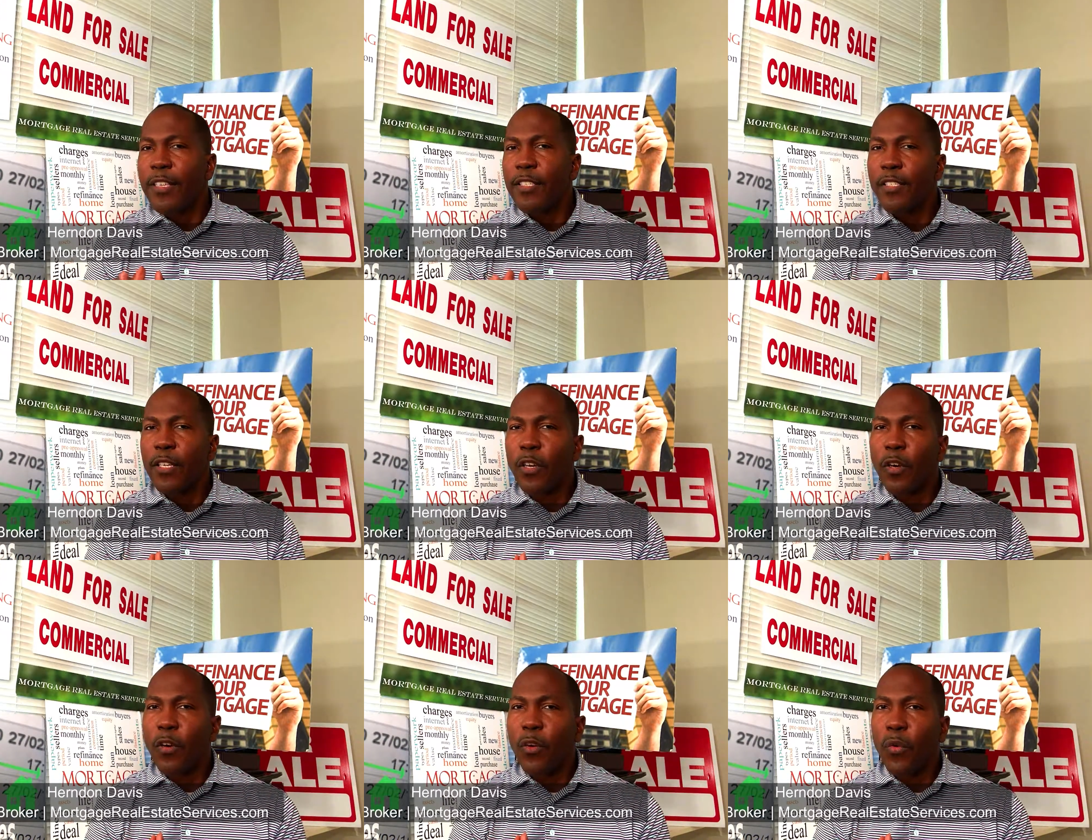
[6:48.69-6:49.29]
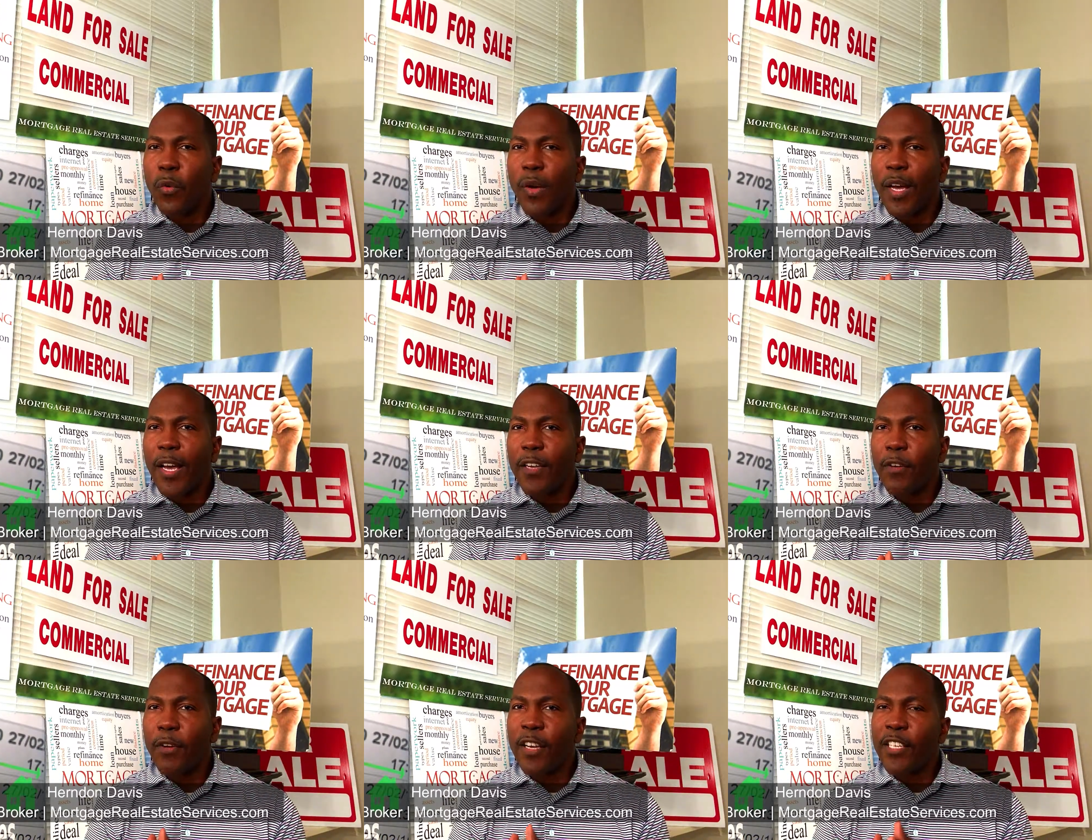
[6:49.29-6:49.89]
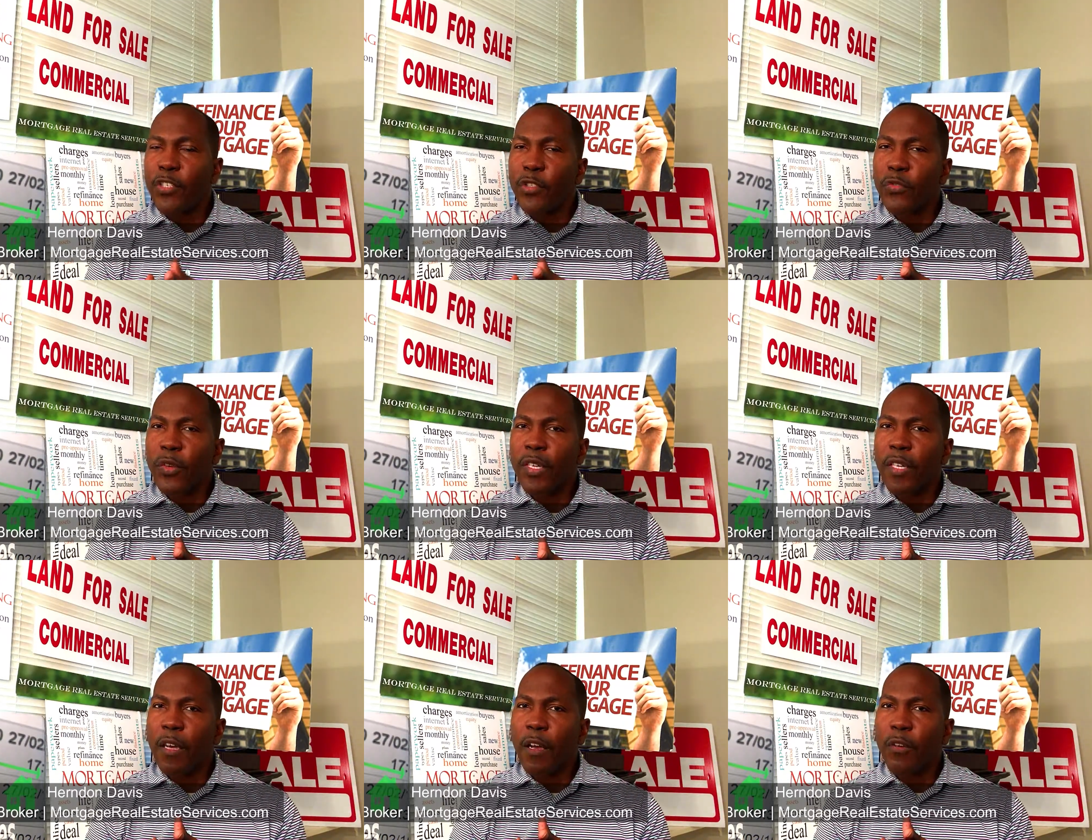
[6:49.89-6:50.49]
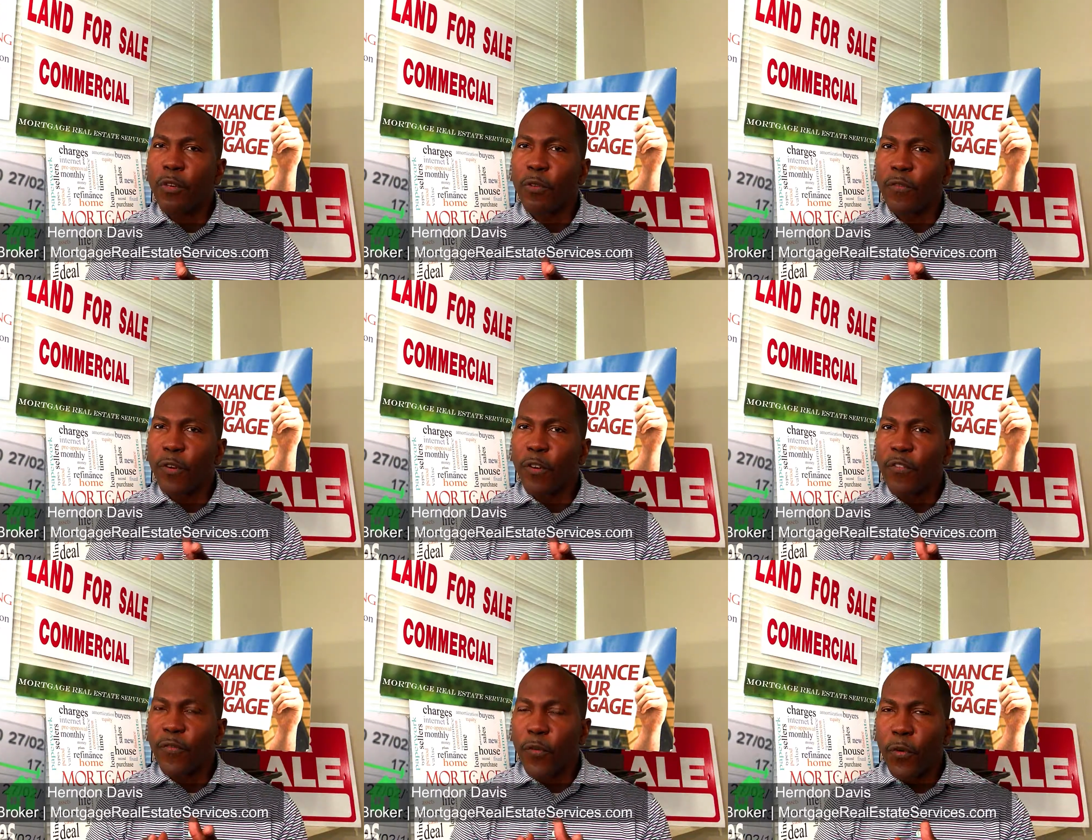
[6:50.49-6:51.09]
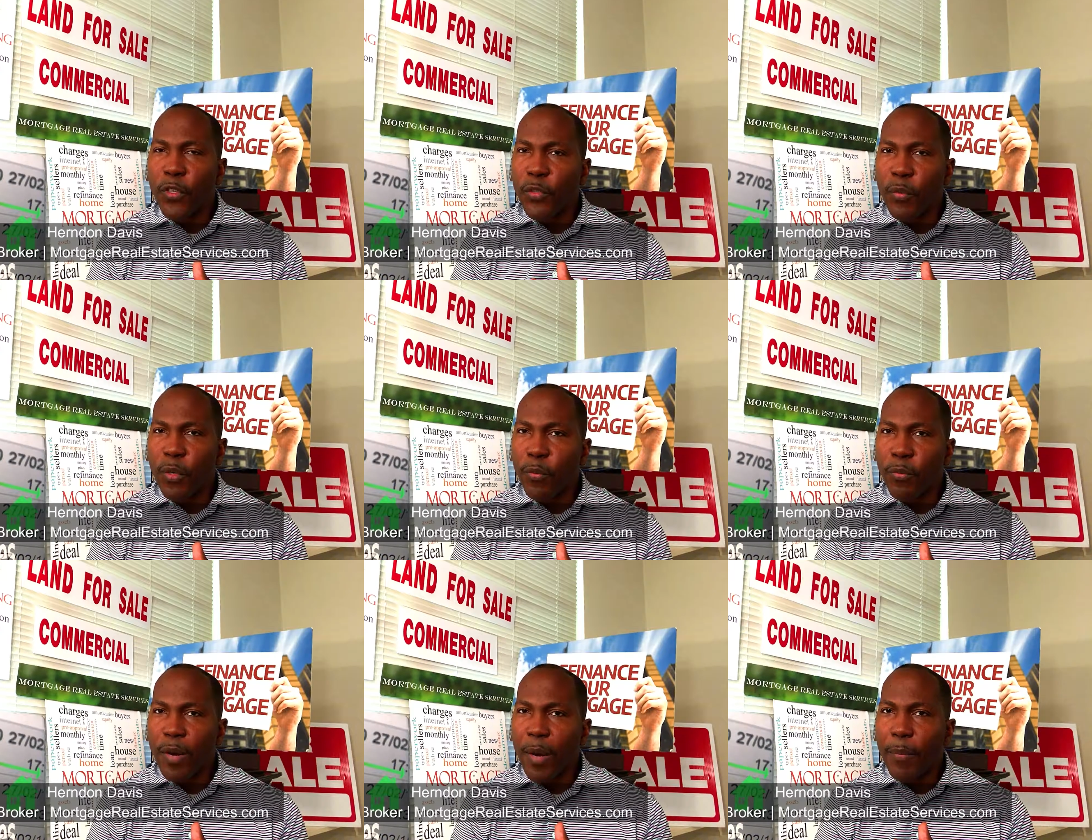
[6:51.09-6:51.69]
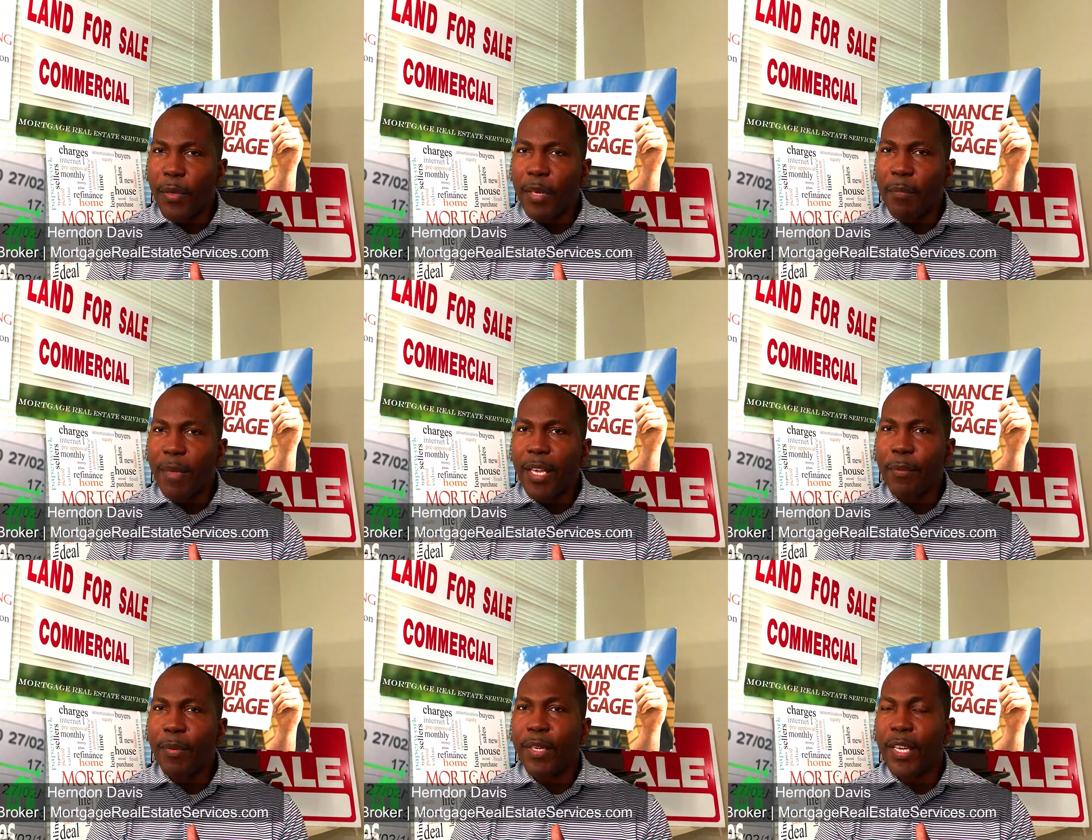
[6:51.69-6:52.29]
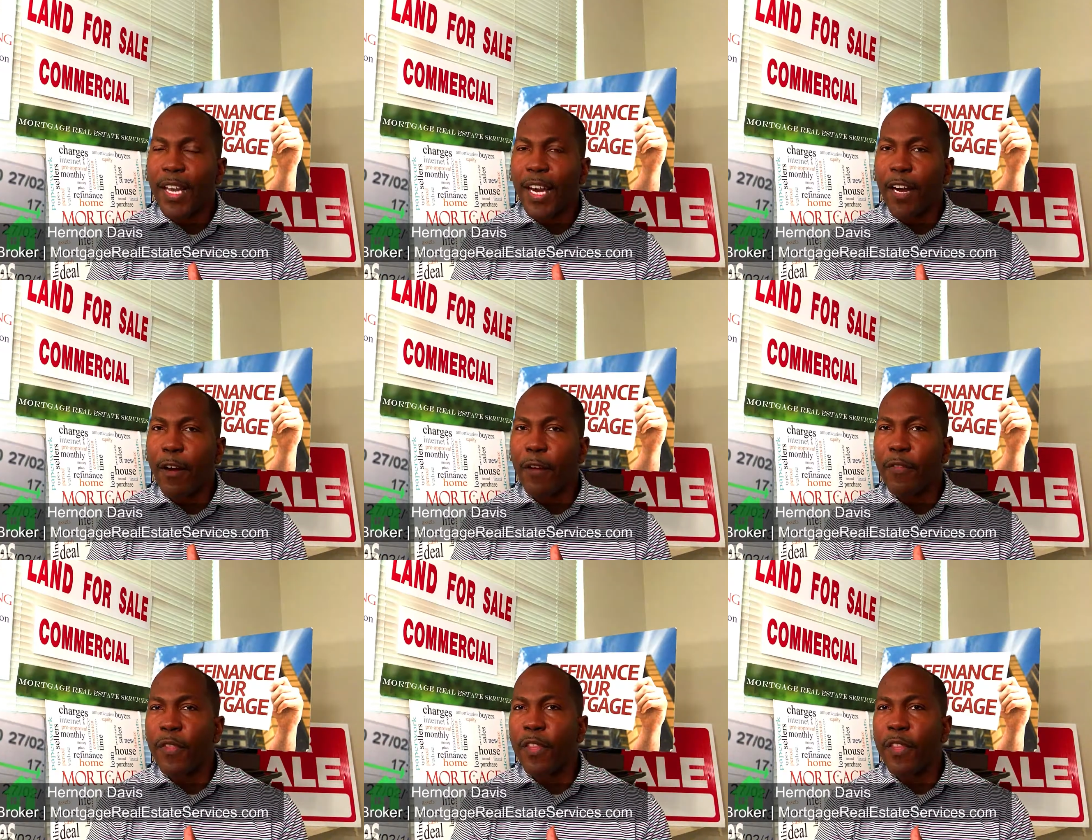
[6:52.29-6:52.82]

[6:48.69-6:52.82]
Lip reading: So your interest rate on your very first rental property may be higher